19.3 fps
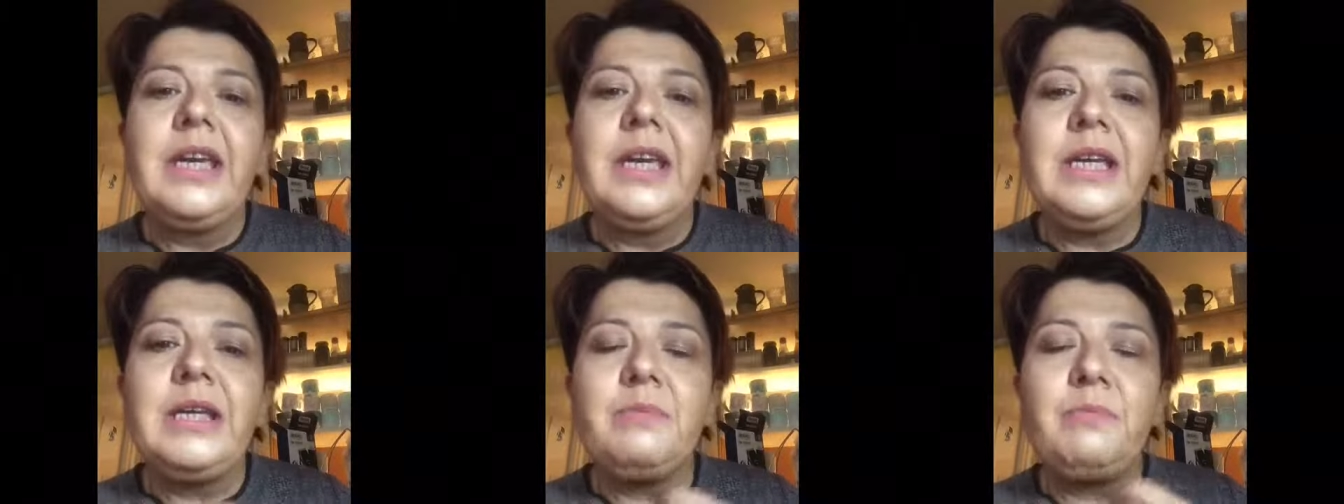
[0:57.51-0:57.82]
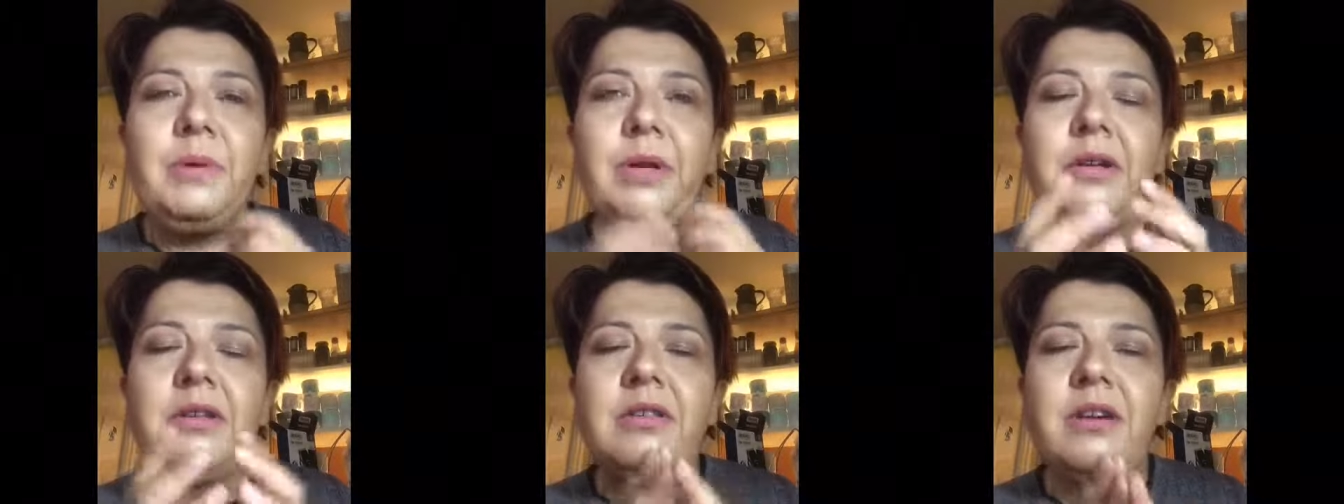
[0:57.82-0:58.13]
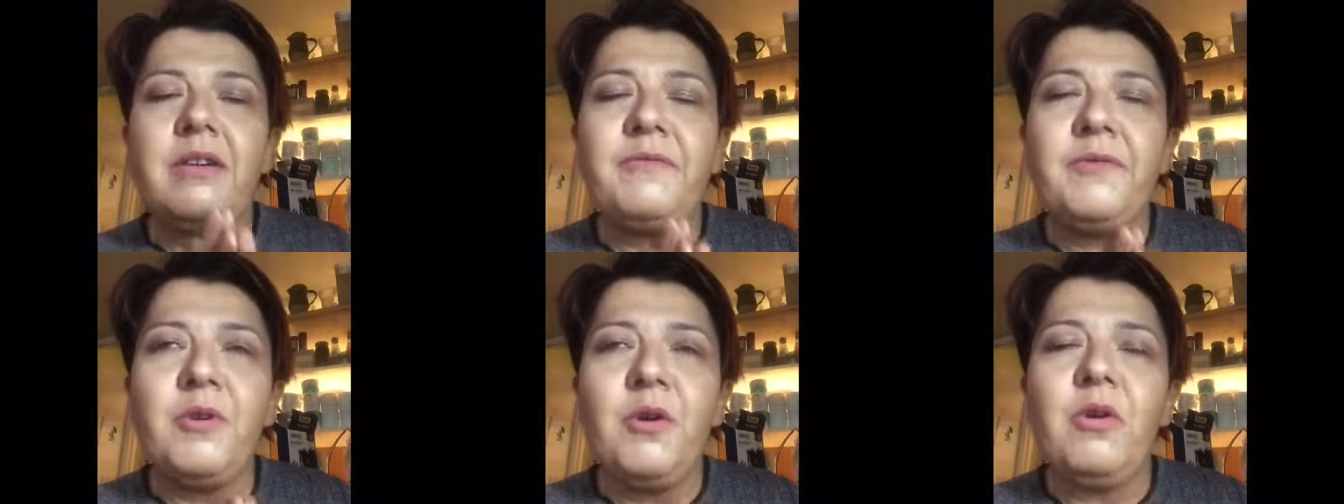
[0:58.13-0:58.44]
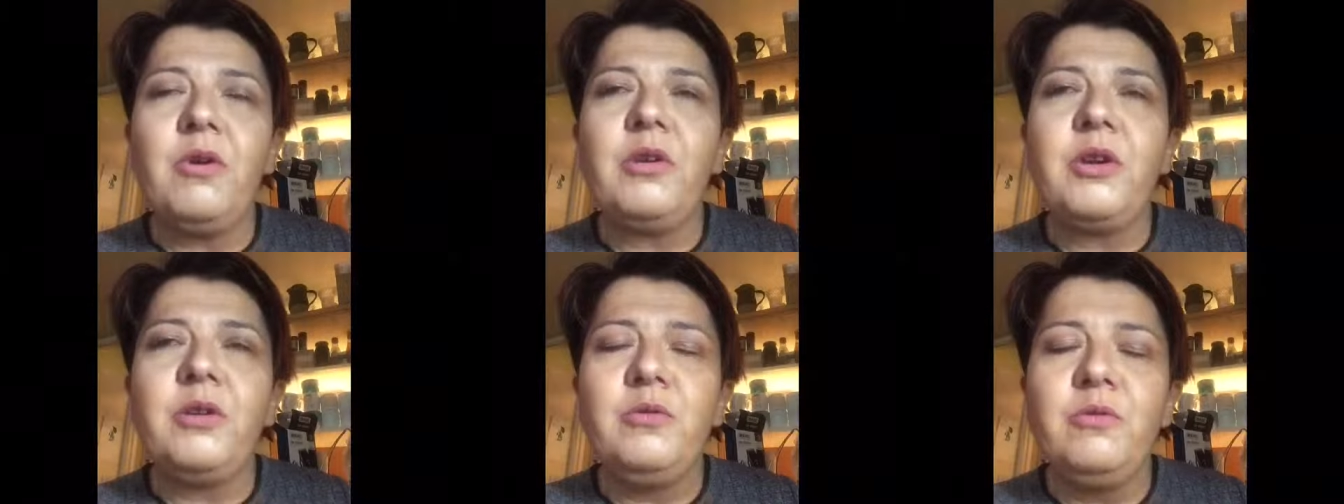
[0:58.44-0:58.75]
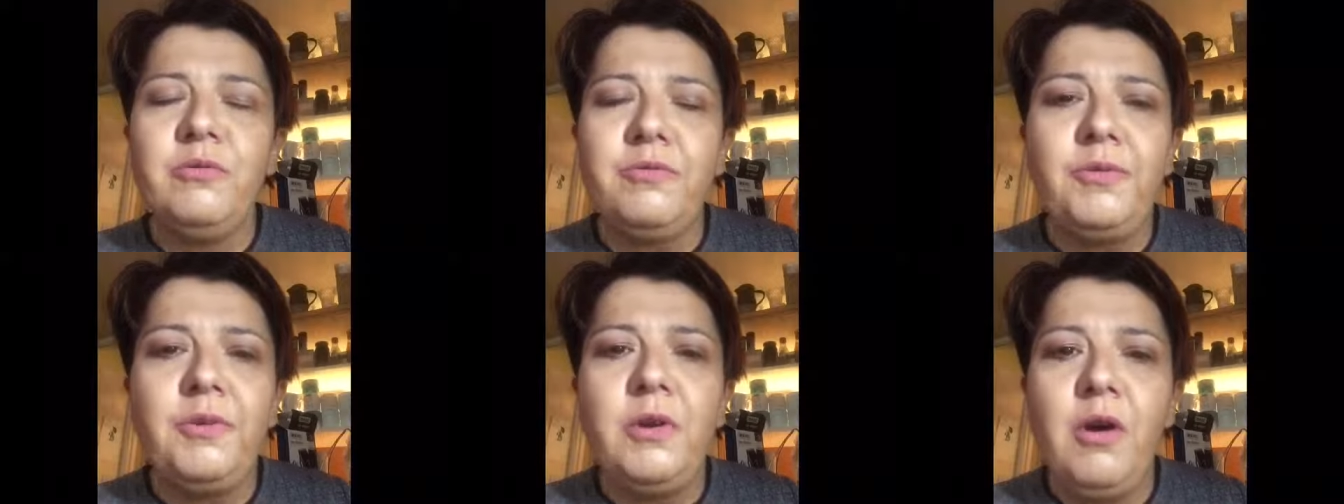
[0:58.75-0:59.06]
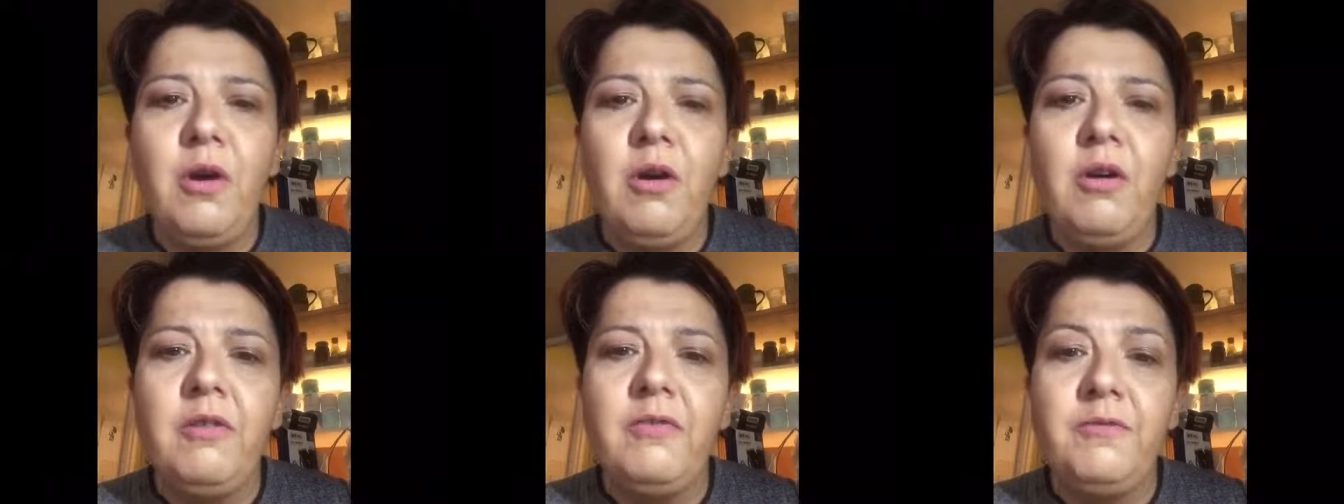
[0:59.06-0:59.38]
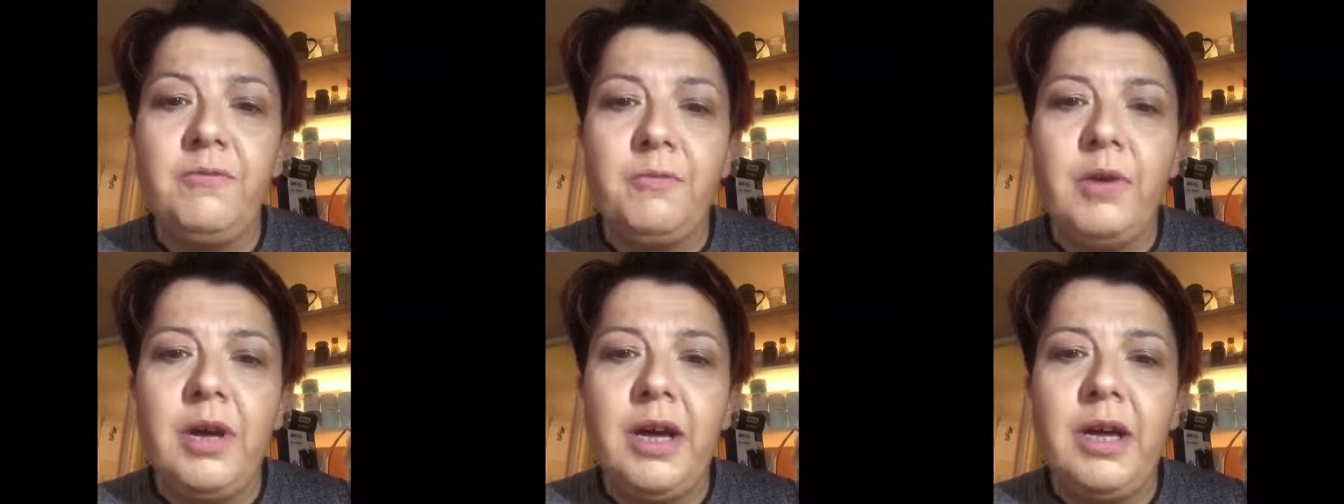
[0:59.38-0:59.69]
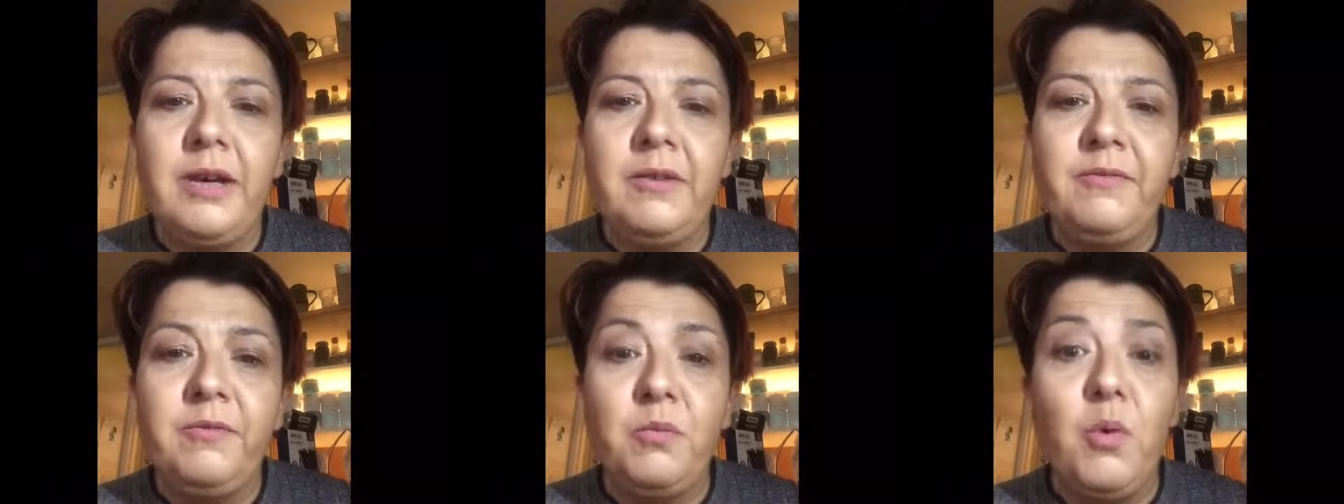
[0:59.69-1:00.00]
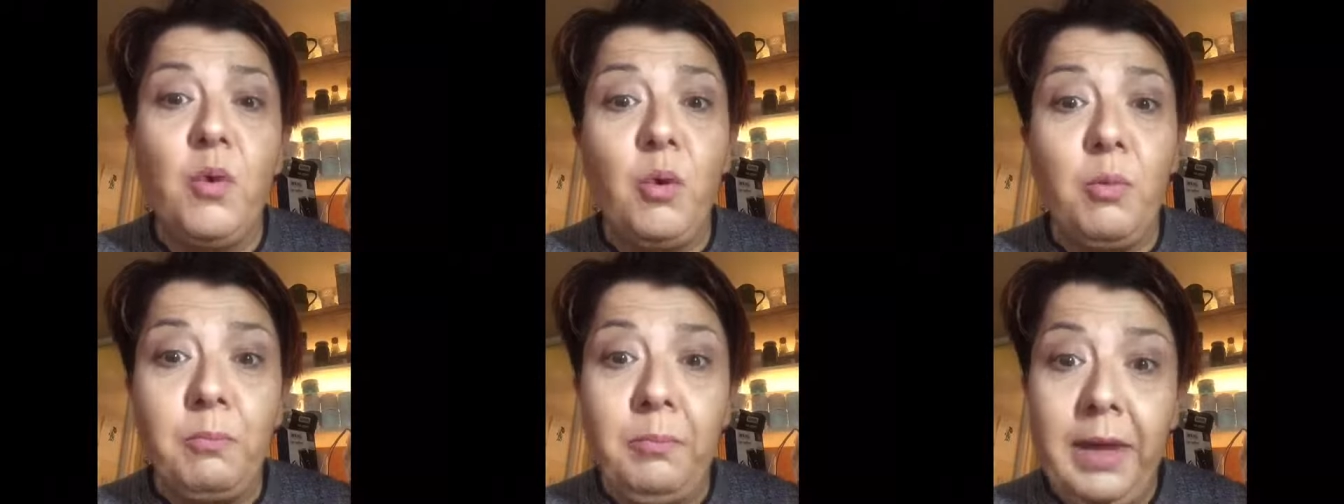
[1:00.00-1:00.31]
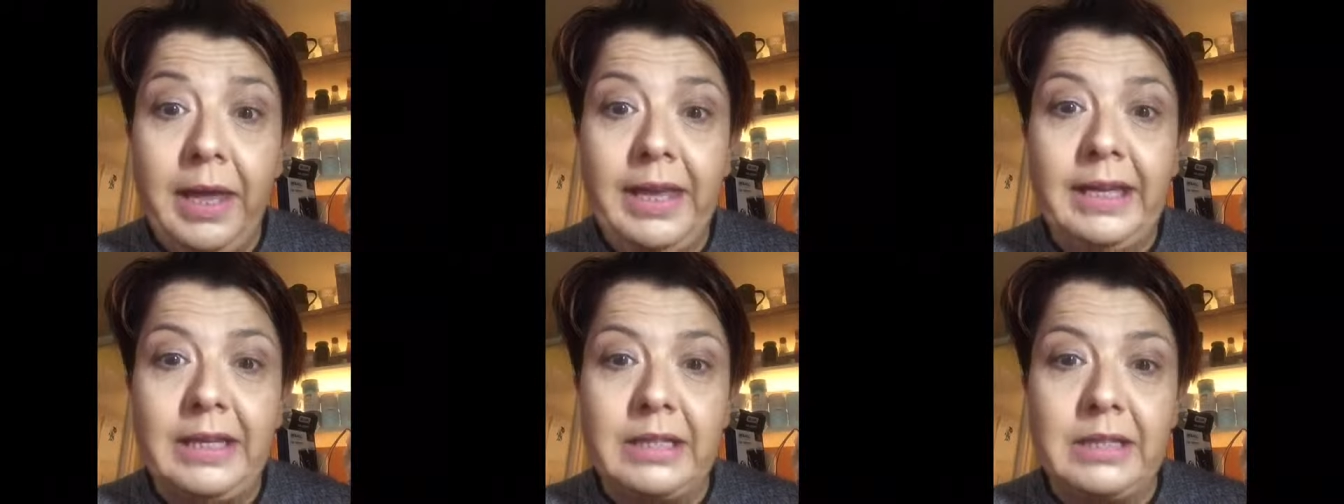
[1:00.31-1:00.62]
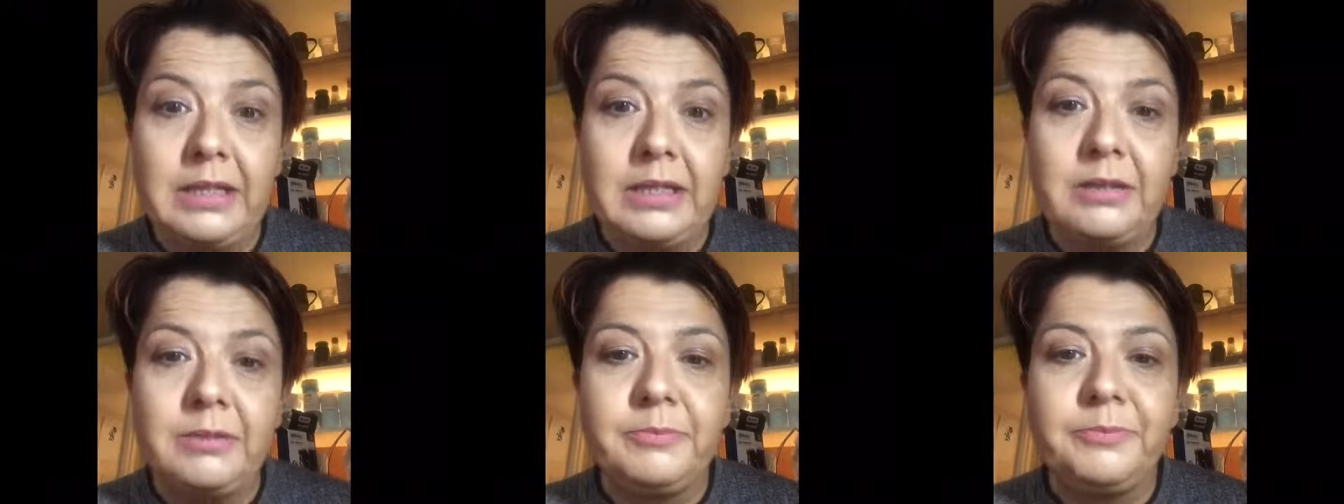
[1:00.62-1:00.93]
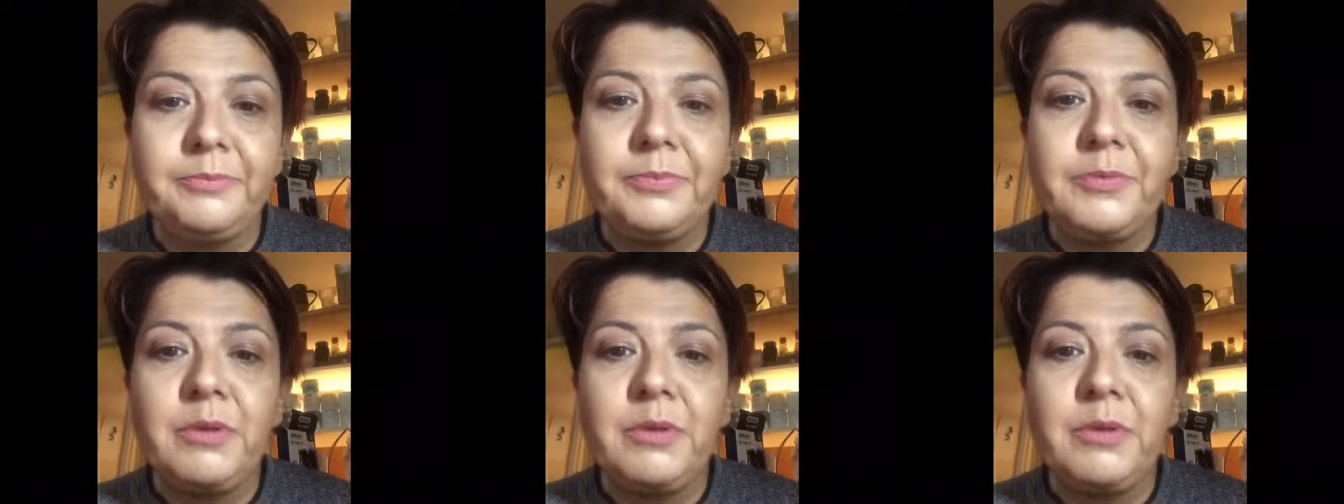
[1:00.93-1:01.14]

is because I've got an awful lot of, of warm pinks,